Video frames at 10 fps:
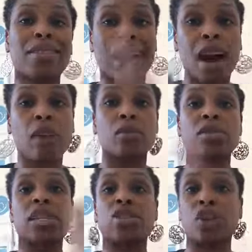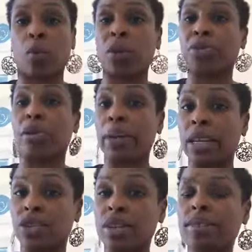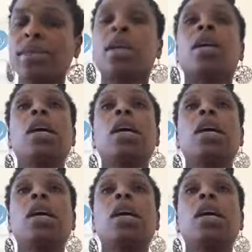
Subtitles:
that conversation with your patients,